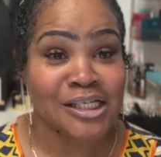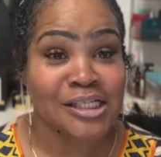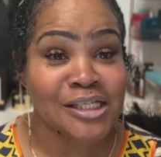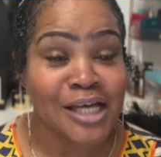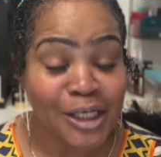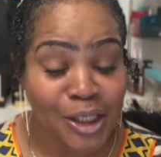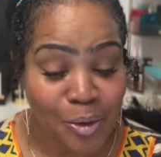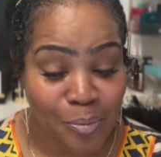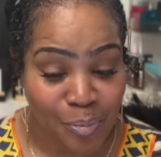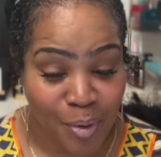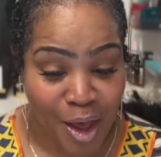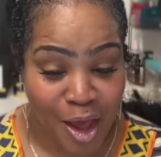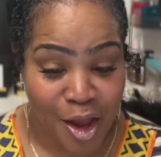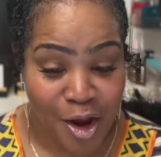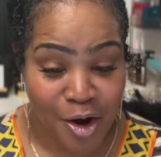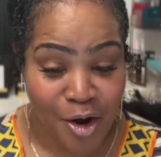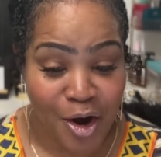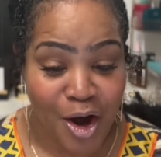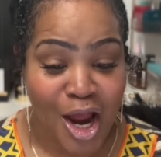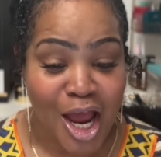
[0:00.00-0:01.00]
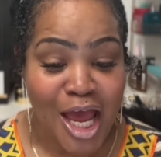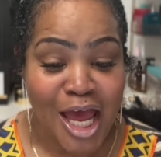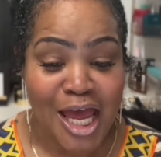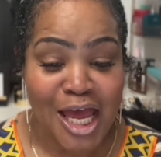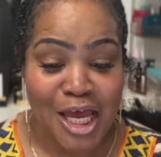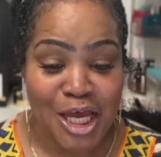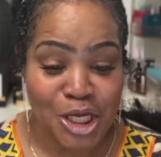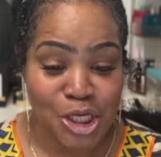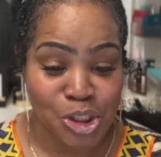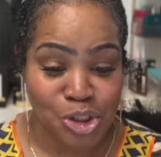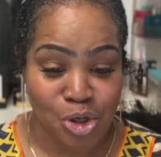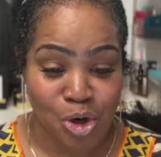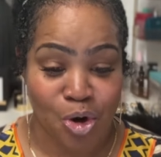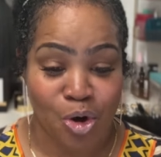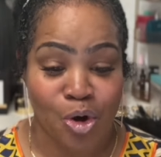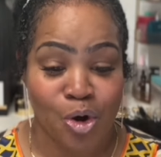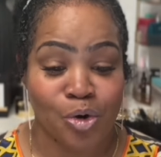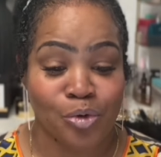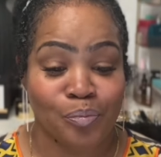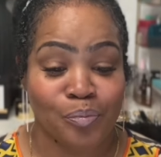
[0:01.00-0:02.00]
second pair. It
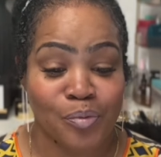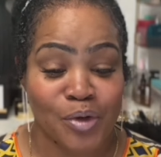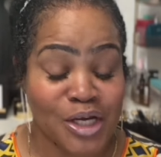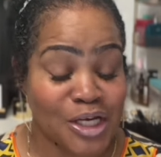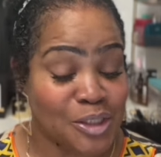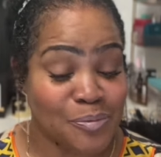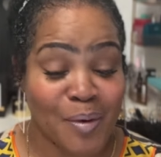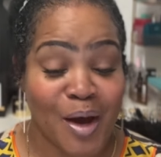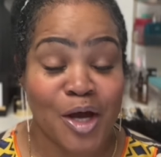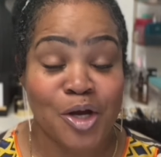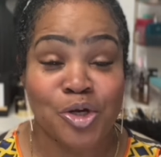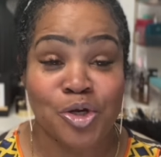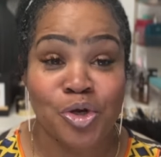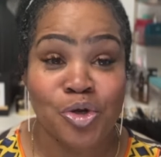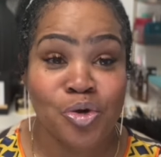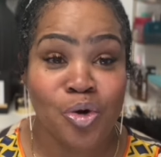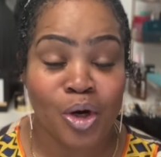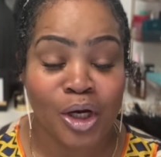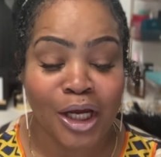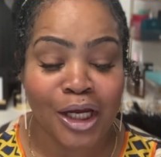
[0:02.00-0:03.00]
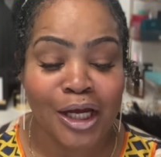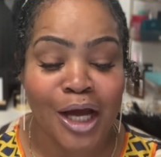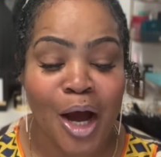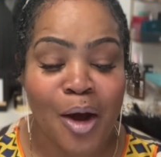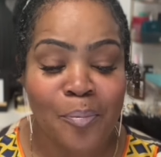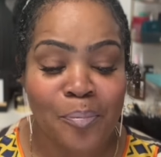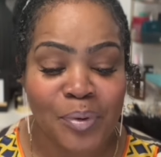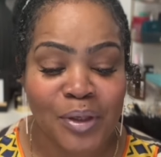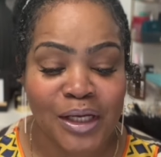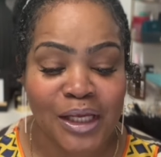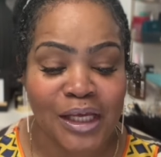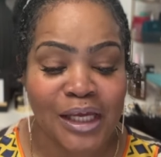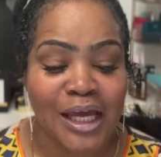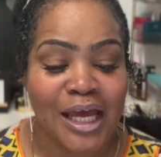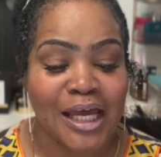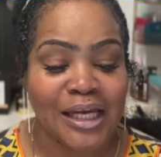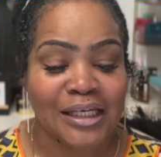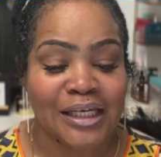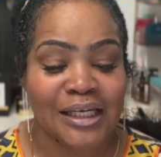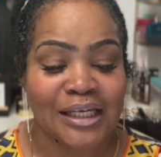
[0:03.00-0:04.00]
is by New York and Company,
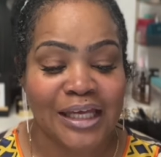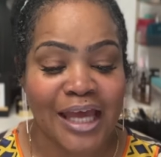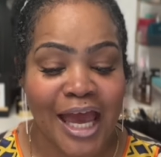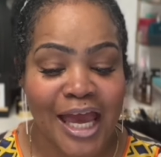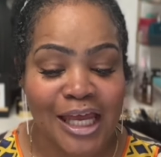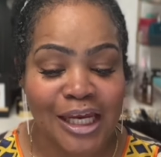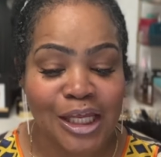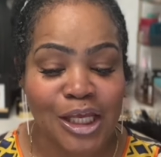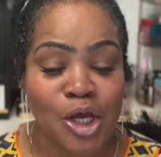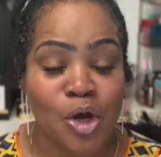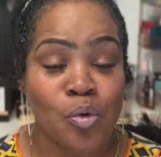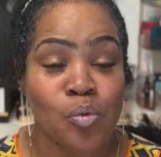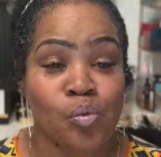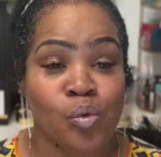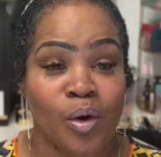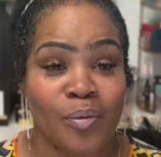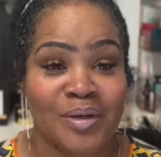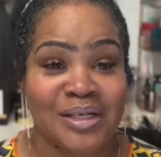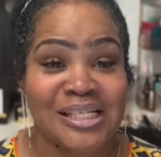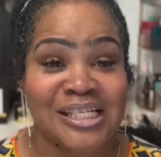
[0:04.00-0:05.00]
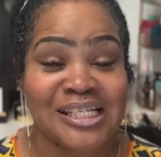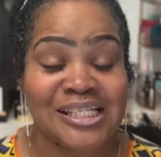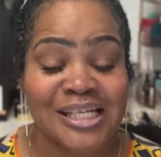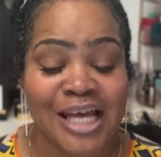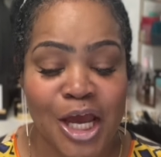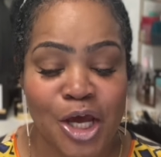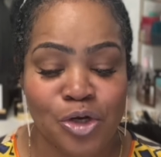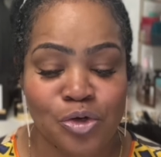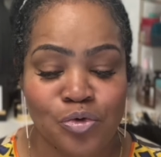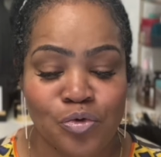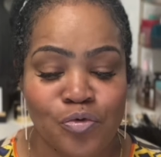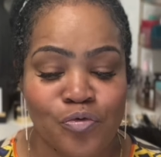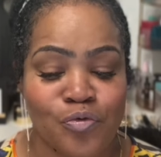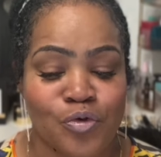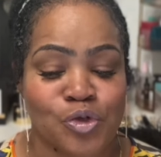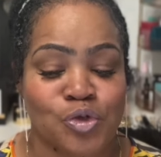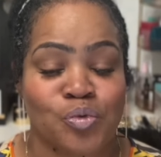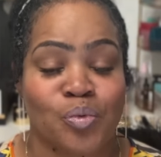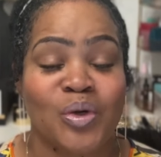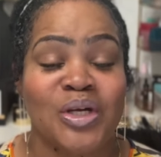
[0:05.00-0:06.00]
the Katie Woman's Sandal
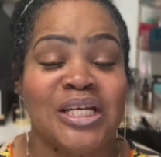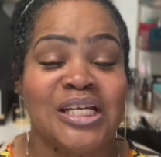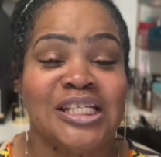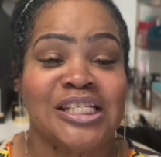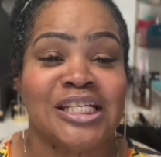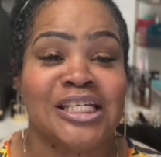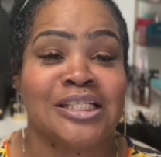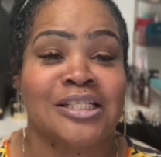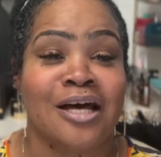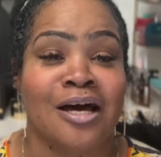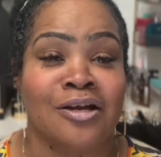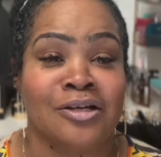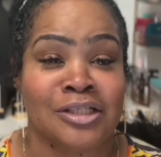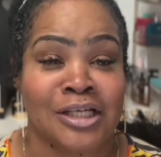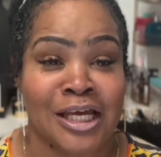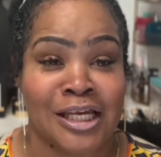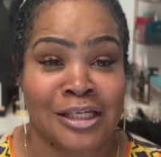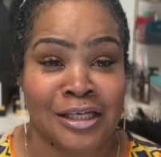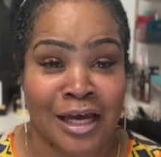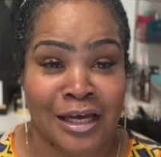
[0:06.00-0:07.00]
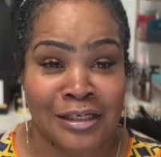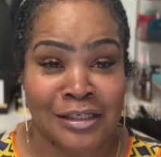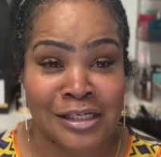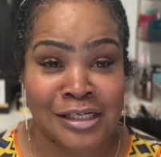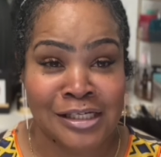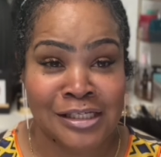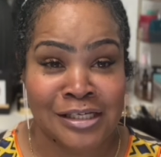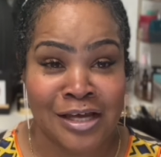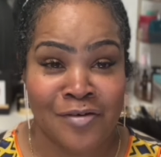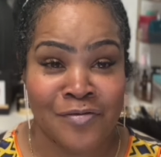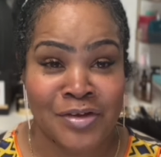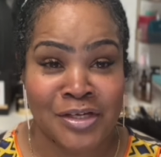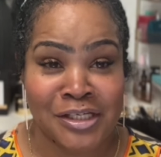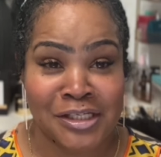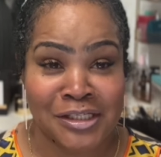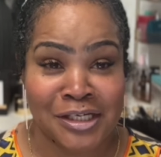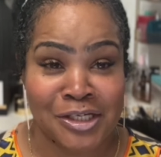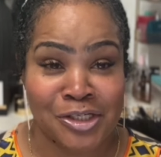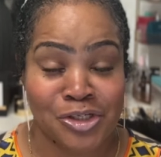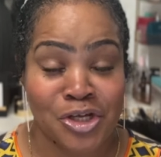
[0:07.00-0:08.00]
for
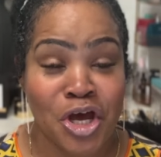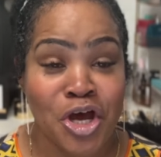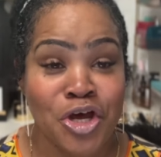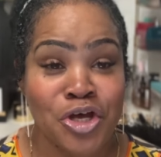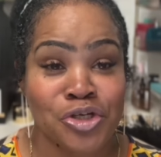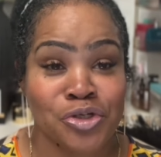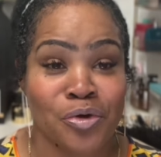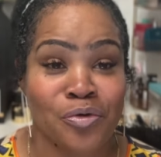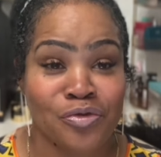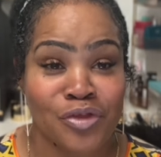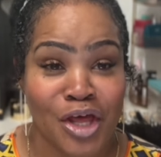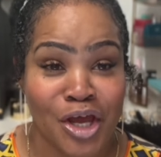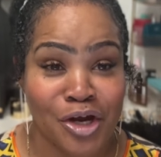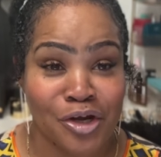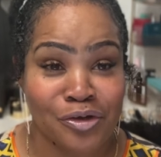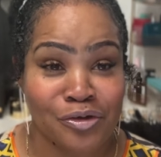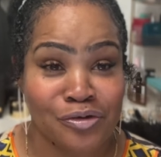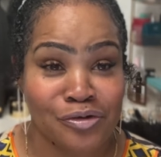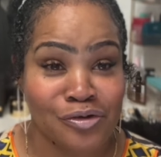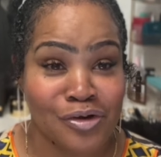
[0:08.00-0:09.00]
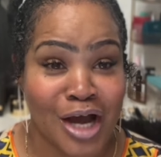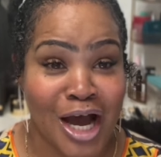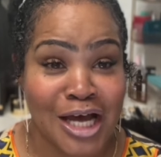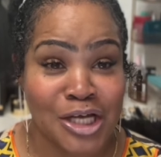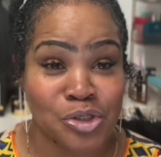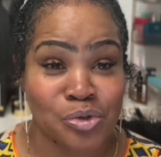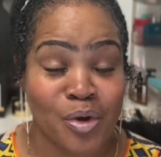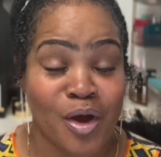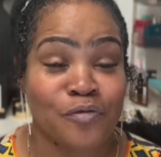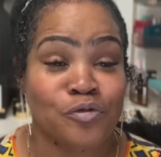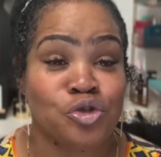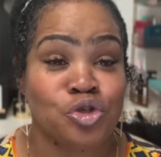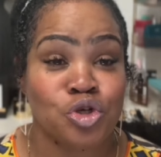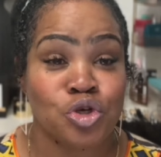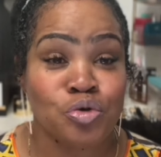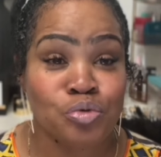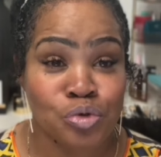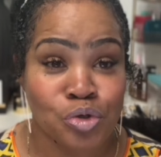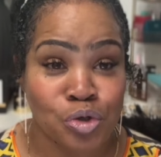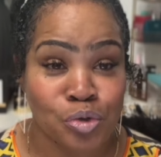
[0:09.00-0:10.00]
$26.97. So there you guys, you have
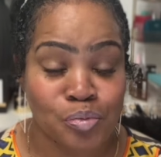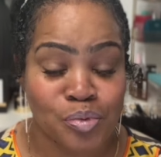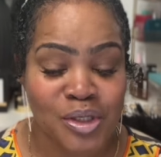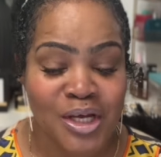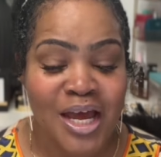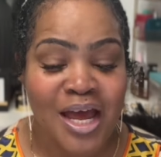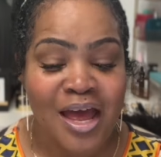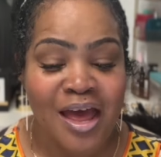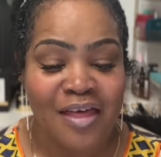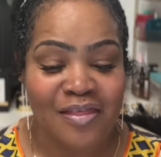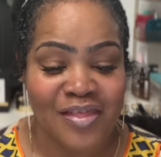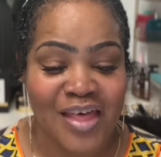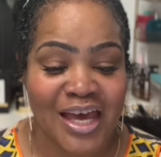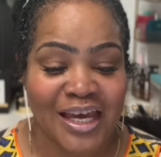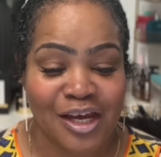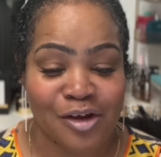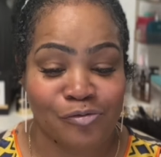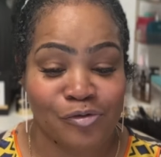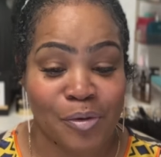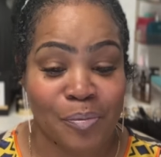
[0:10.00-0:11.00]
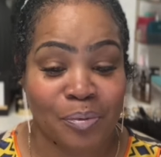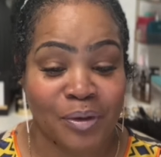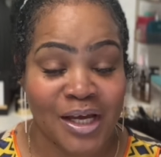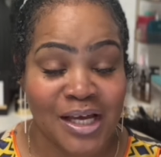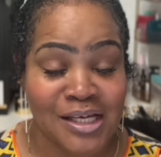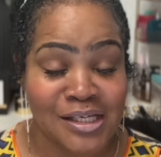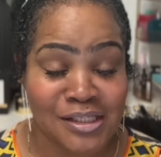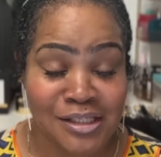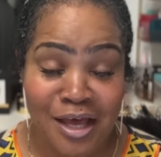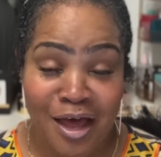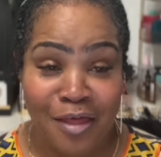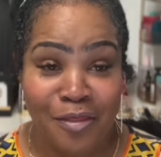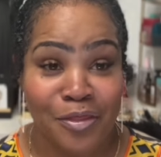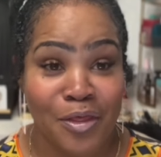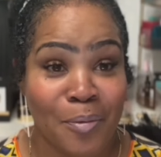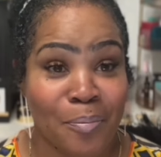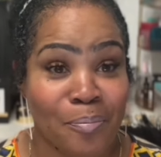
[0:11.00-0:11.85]
two dupes that can replace the